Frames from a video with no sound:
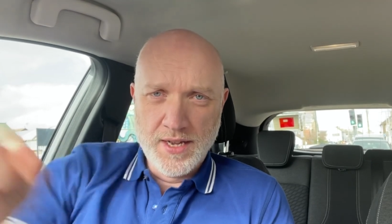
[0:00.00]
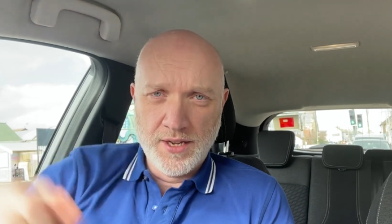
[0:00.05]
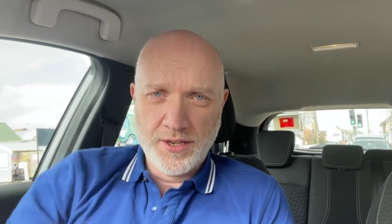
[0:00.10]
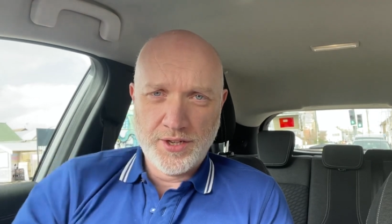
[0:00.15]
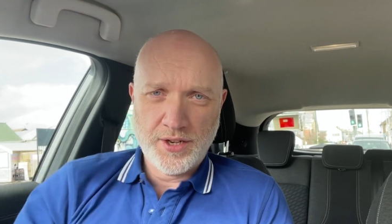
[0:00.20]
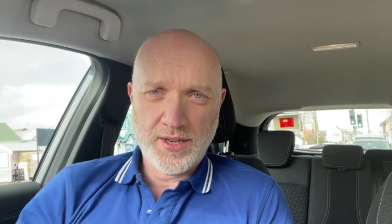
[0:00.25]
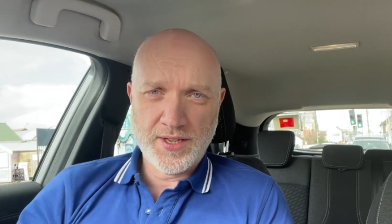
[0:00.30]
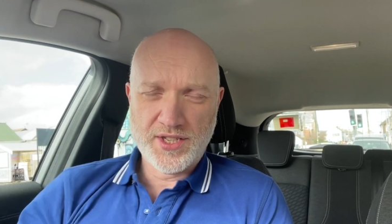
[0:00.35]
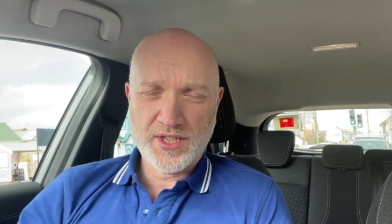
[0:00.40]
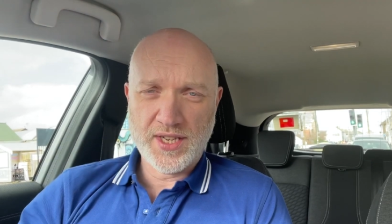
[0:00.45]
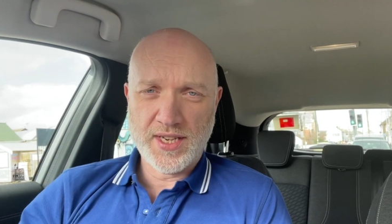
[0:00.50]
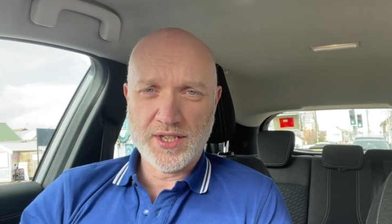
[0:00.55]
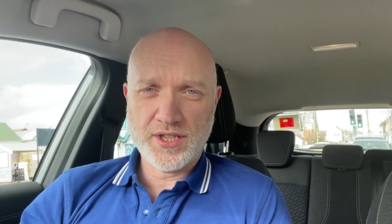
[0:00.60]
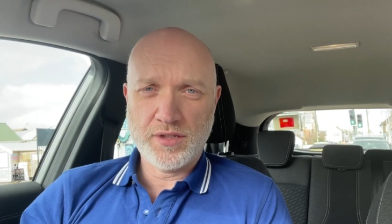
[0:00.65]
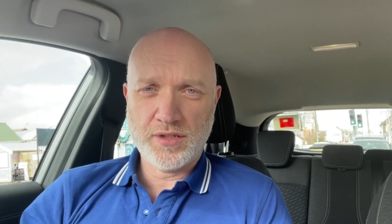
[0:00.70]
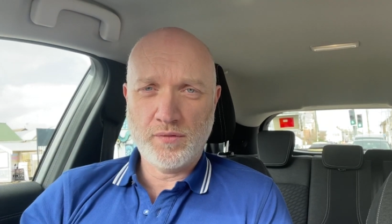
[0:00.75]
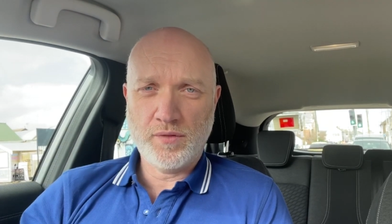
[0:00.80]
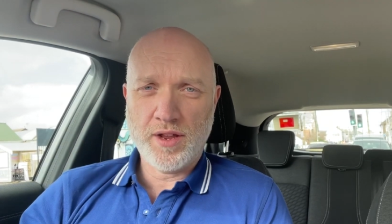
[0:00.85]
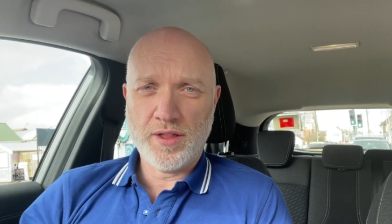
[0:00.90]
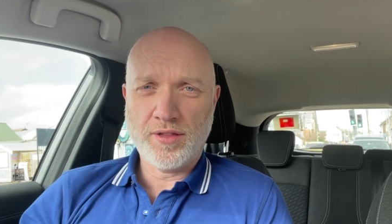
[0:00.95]
to
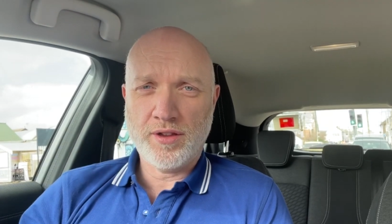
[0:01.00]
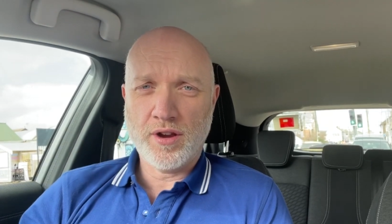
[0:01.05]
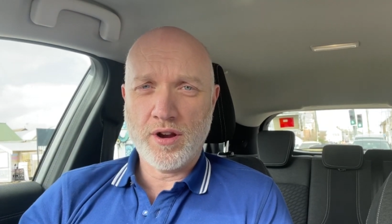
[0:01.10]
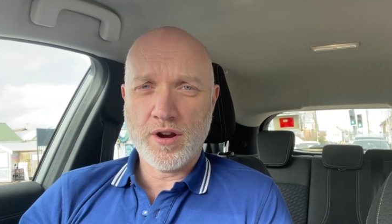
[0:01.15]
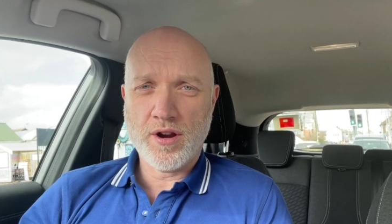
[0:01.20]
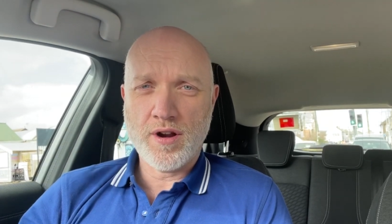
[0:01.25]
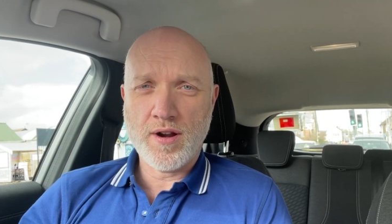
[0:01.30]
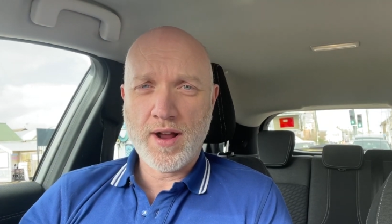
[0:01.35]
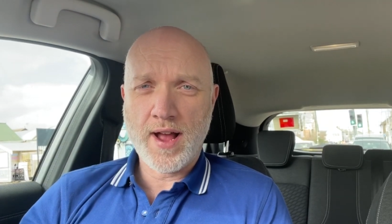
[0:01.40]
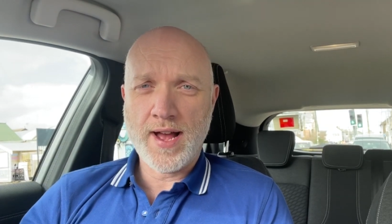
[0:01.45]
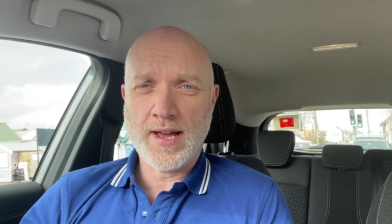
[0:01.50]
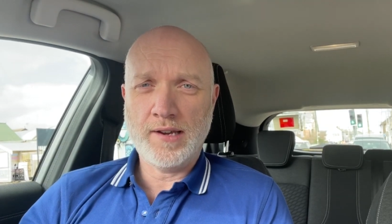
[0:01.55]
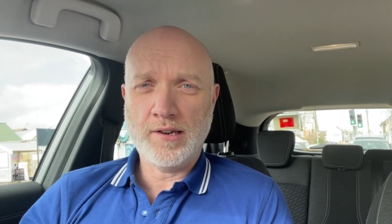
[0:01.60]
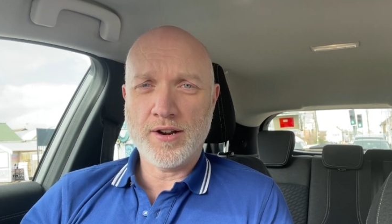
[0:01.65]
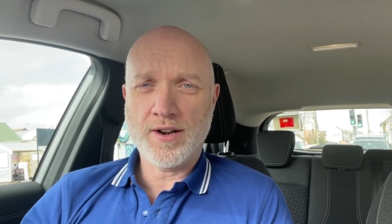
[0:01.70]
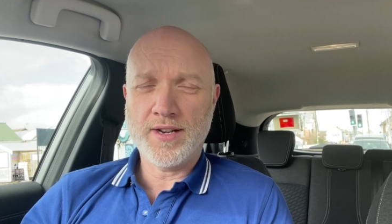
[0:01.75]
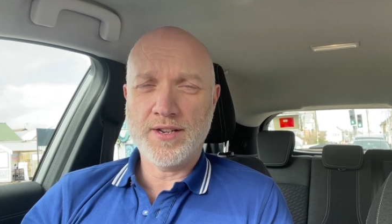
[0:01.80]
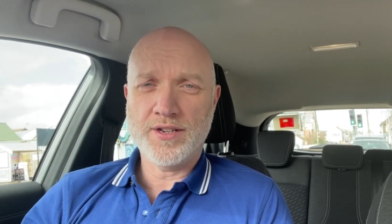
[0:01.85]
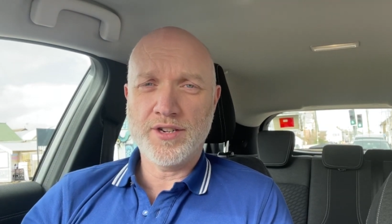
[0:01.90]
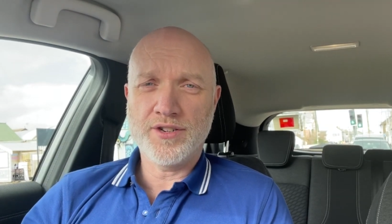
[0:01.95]
assist with your
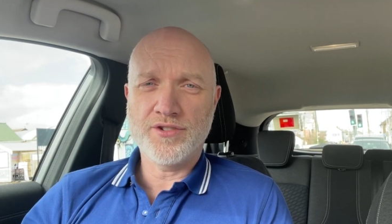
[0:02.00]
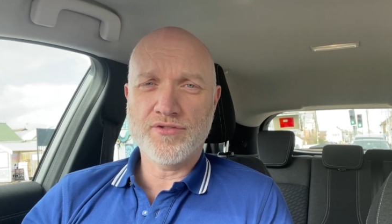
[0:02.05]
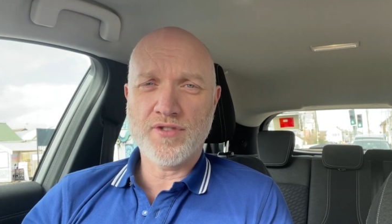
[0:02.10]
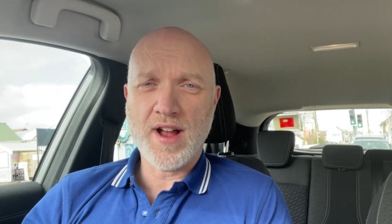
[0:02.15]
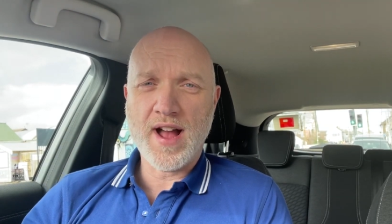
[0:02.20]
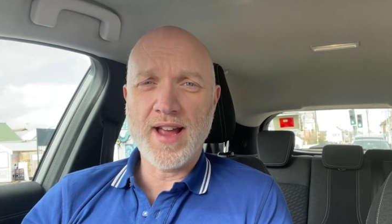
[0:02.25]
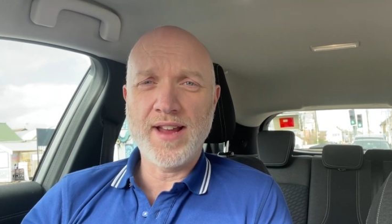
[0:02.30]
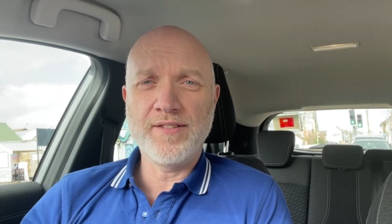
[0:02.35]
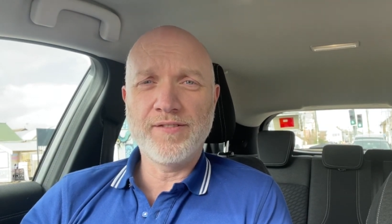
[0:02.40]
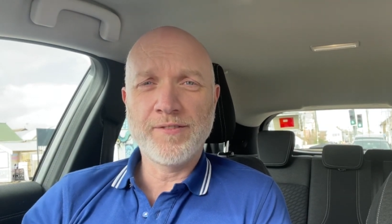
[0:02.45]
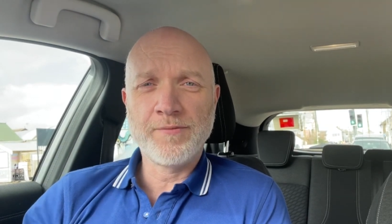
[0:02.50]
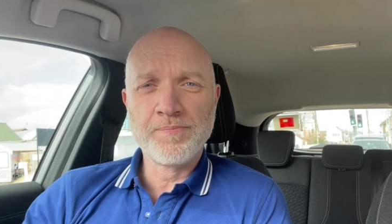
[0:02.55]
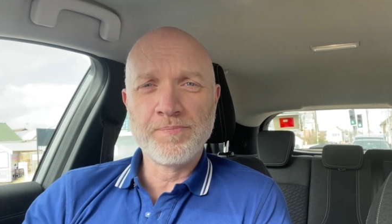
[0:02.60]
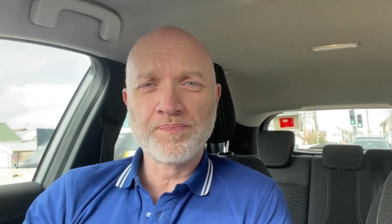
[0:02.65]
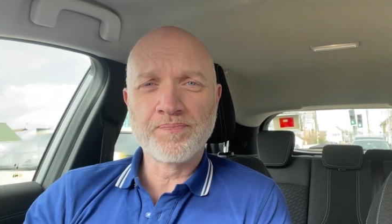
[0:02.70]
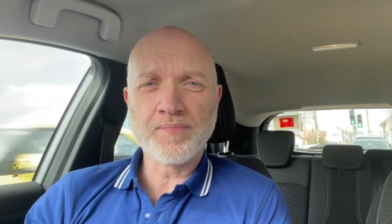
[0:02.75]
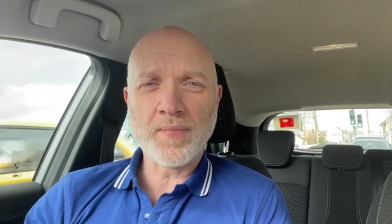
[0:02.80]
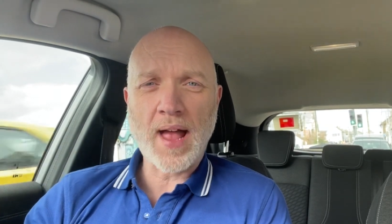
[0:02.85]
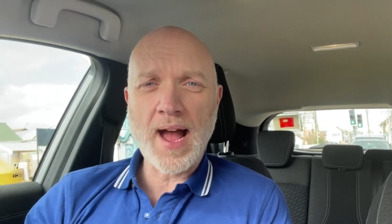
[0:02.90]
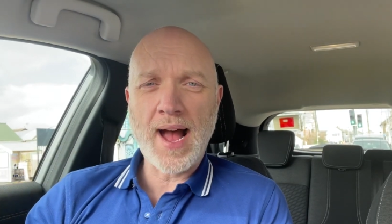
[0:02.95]
learning to drive,
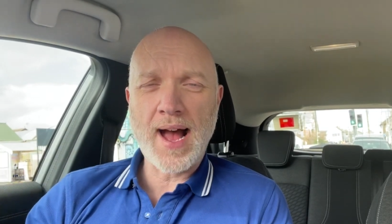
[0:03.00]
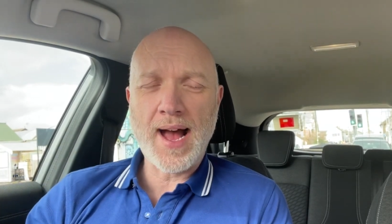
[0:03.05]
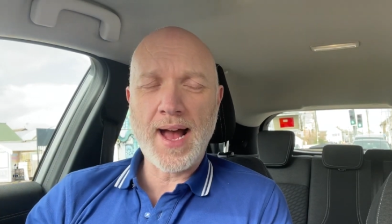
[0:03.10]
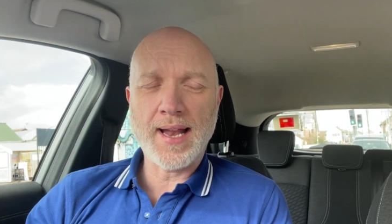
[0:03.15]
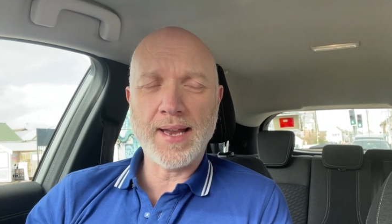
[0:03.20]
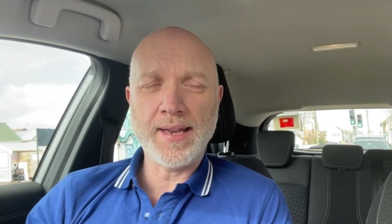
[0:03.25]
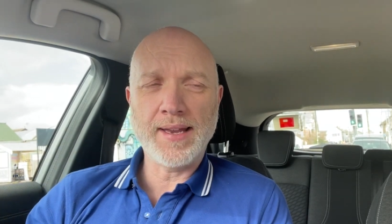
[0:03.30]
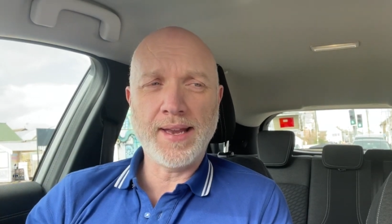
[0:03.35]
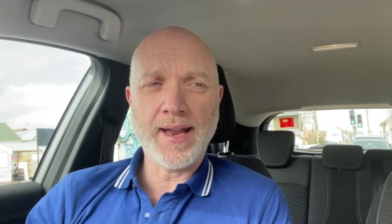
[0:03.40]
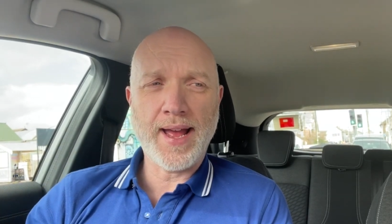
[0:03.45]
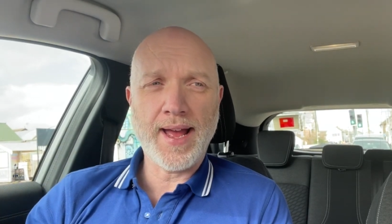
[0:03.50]
and